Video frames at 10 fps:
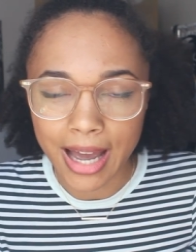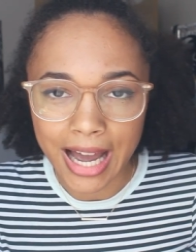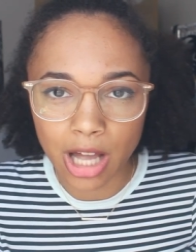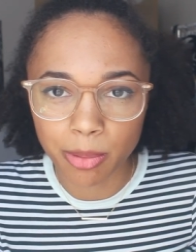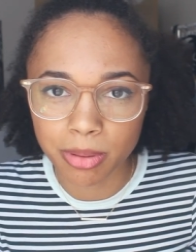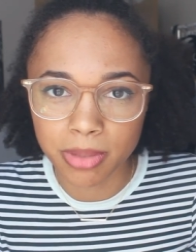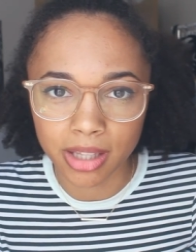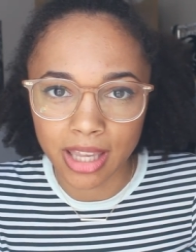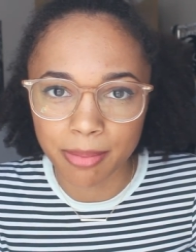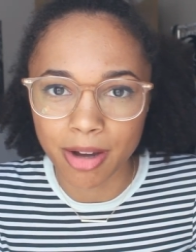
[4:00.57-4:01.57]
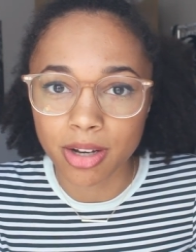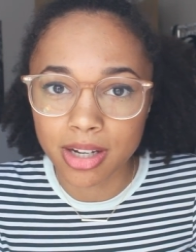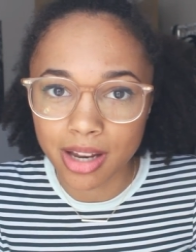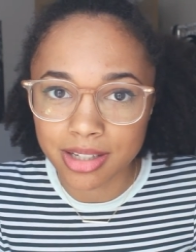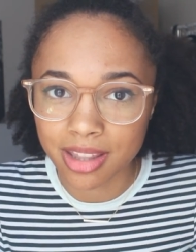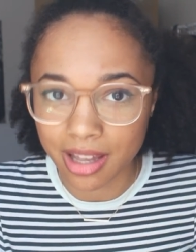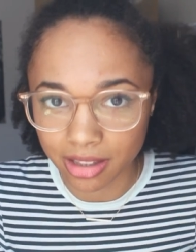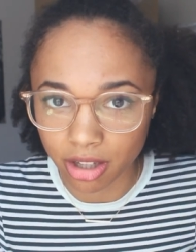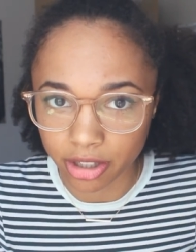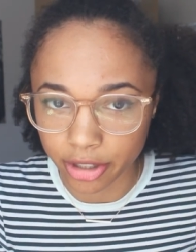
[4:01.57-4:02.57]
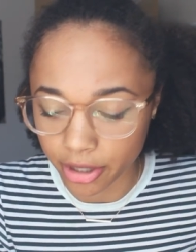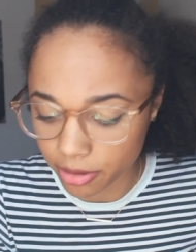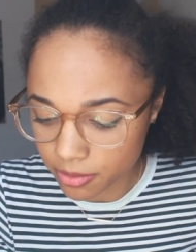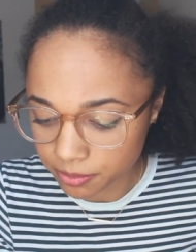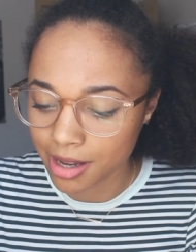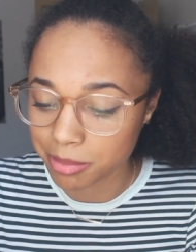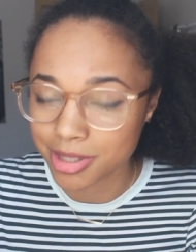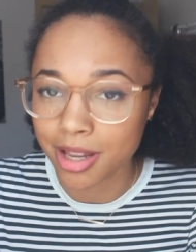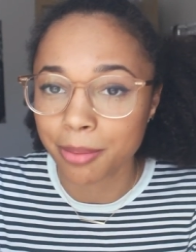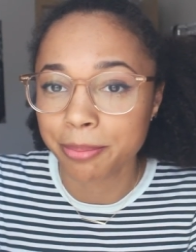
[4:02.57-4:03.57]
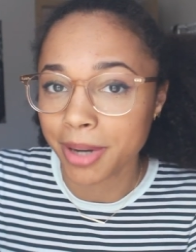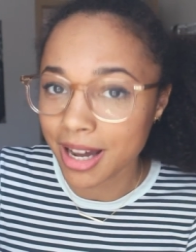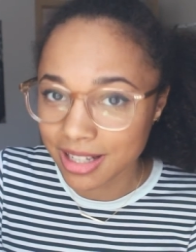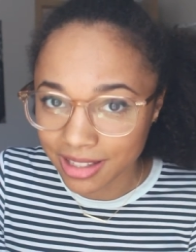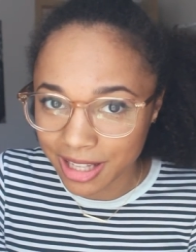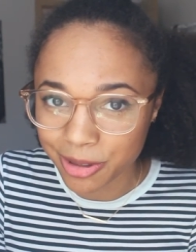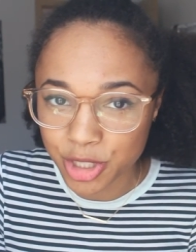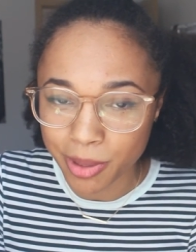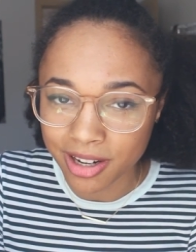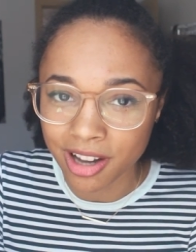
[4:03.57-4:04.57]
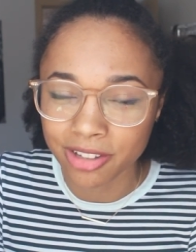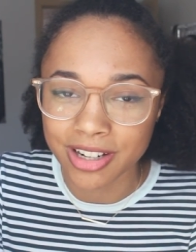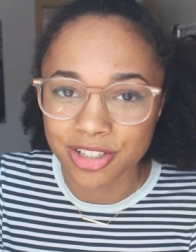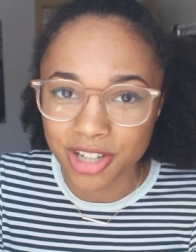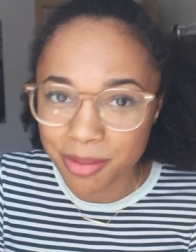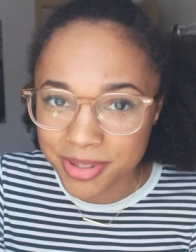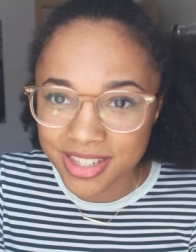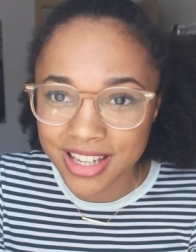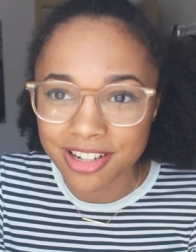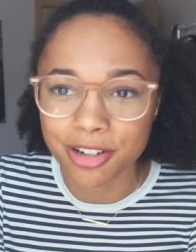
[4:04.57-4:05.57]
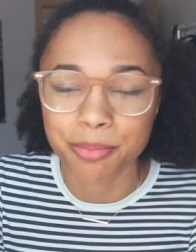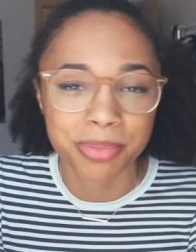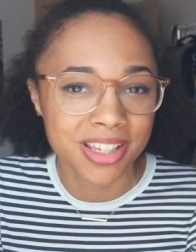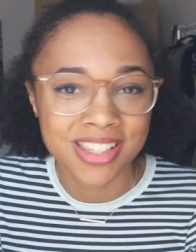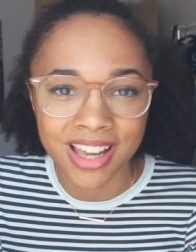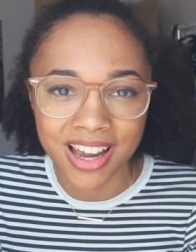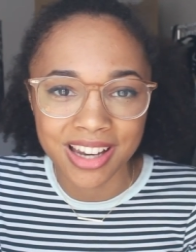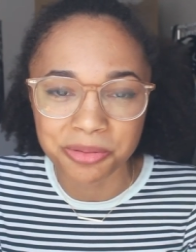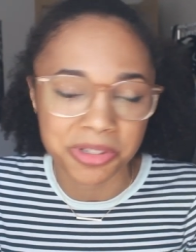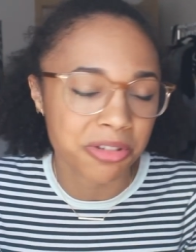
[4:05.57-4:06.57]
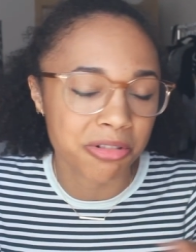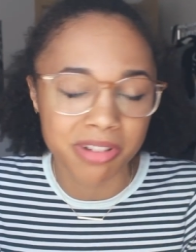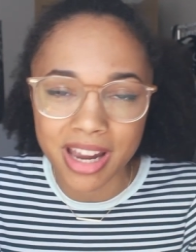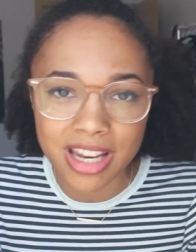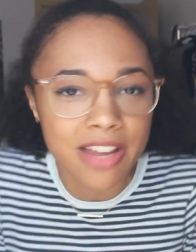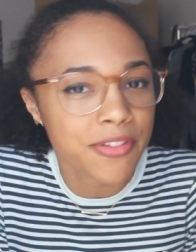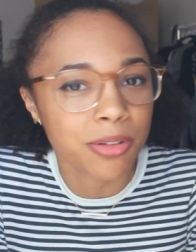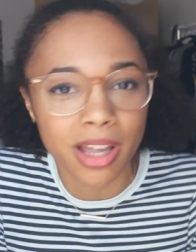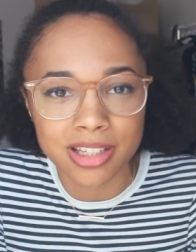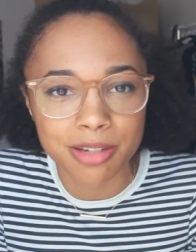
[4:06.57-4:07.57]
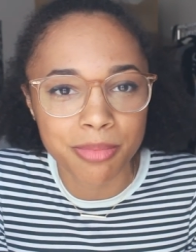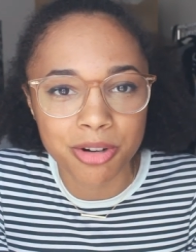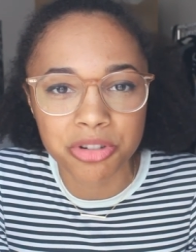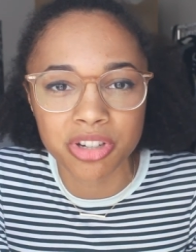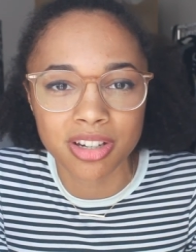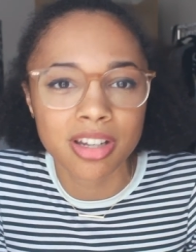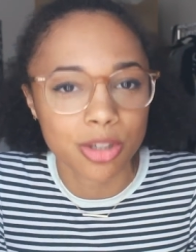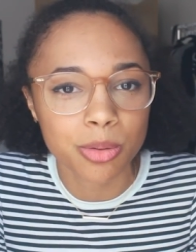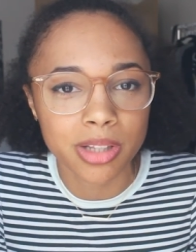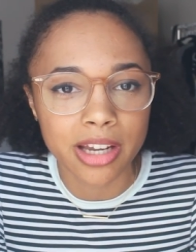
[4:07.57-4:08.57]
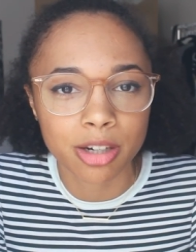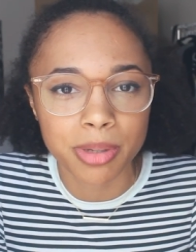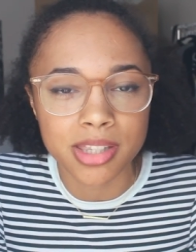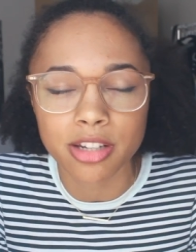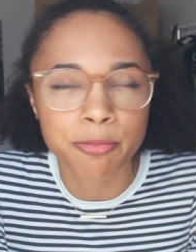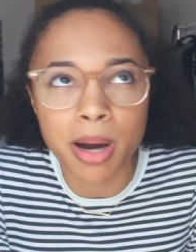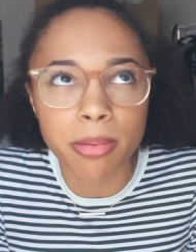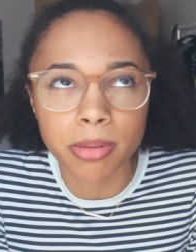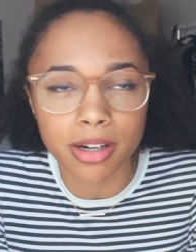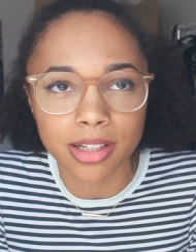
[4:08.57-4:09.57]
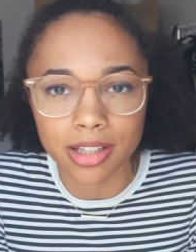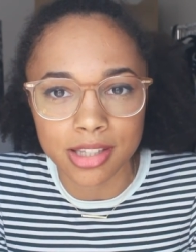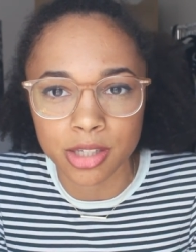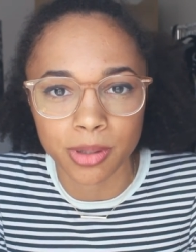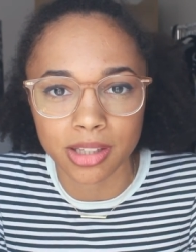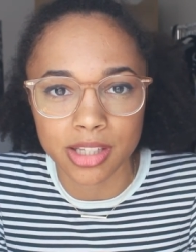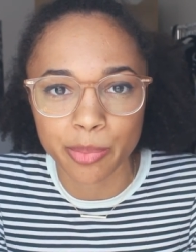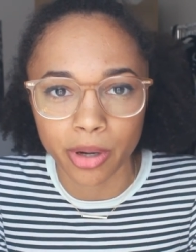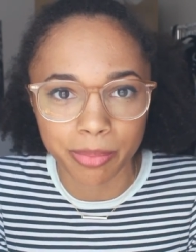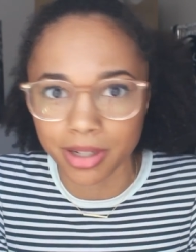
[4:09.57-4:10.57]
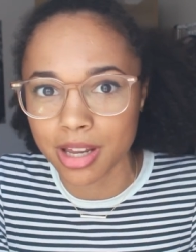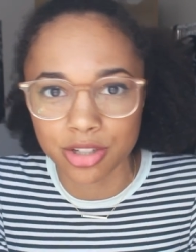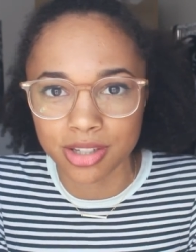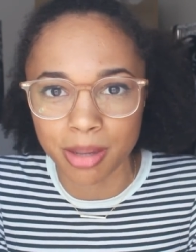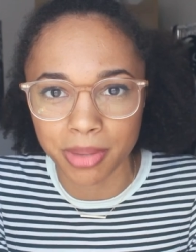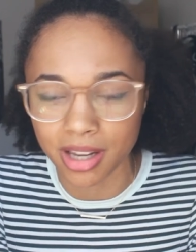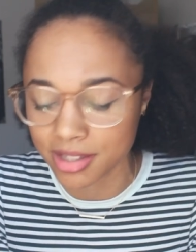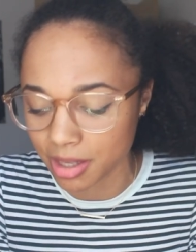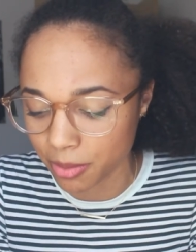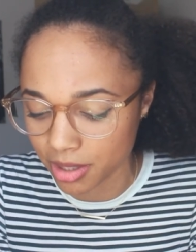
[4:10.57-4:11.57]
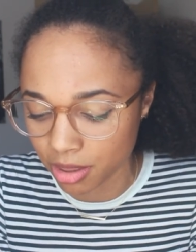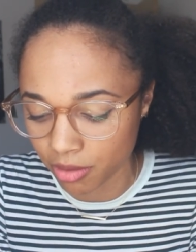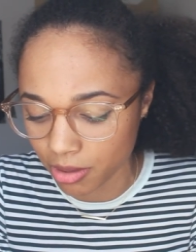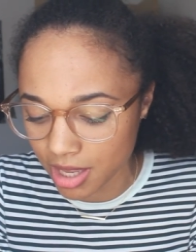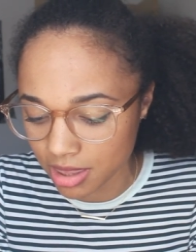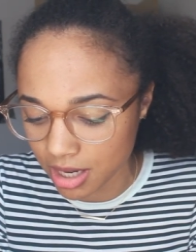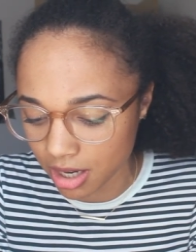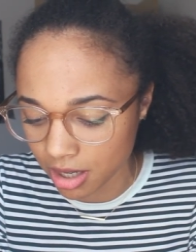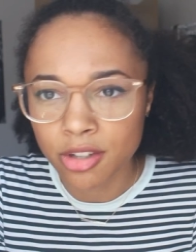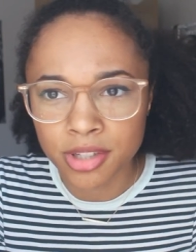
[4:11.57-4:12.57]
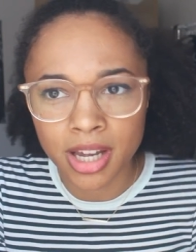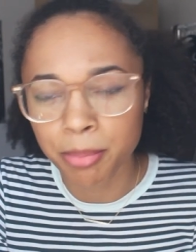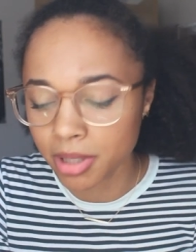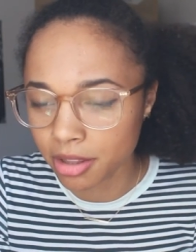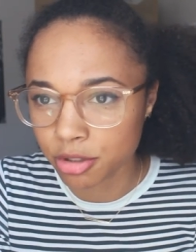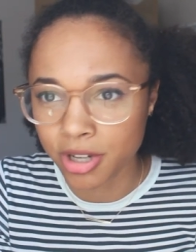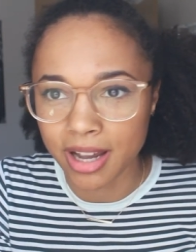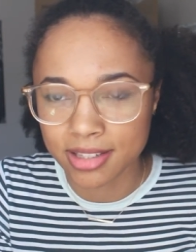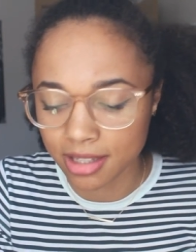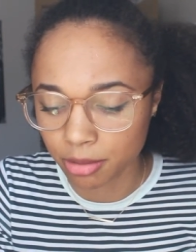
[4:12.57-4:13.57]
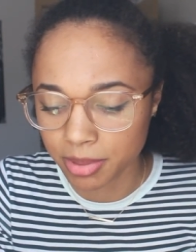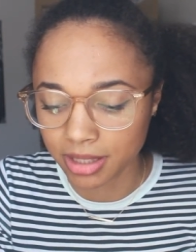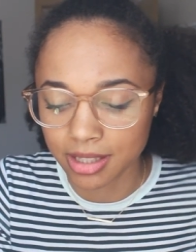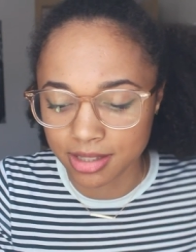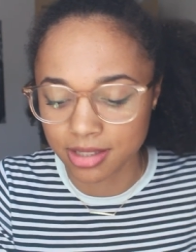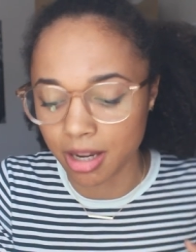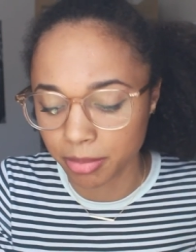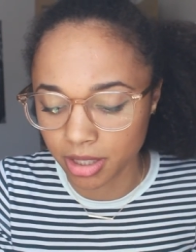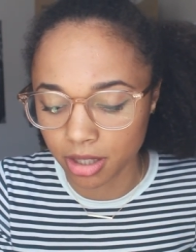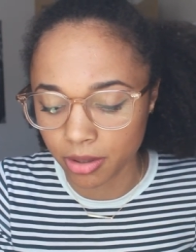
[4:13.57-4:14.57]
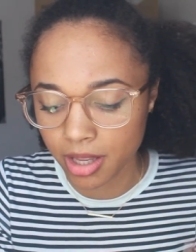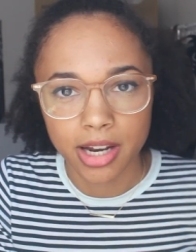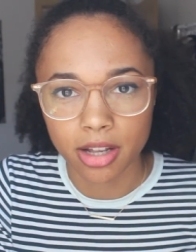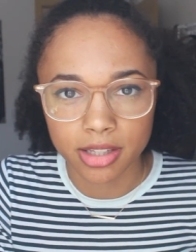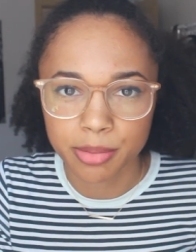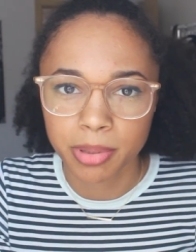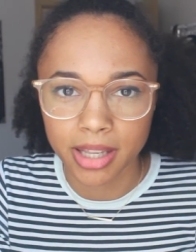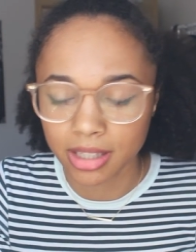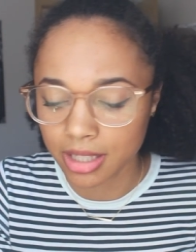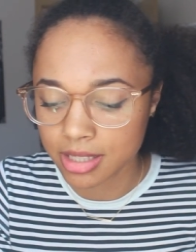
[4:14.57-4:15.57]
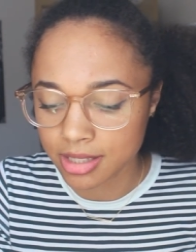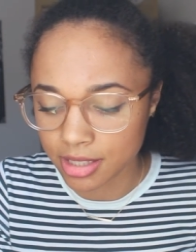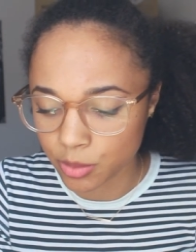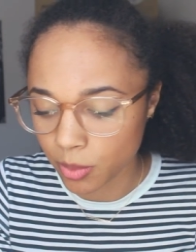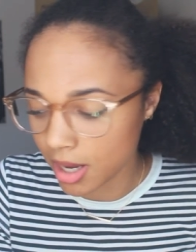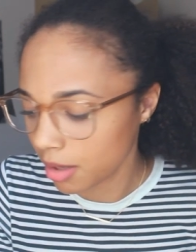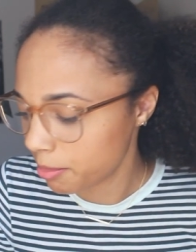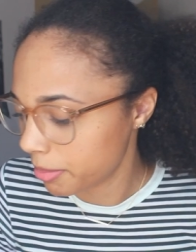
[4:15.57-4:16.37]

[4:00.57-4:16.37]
album that came out not that long ago. The song Body Language by Carly Rae Jepsen, her B-side was great. If you liked Emotion, you will like her B-side. You've probably already listened to it at this point, but it's just something else I wanted to throw in there. There's a couple other tracks that'll be listed down below and all this playlist as well,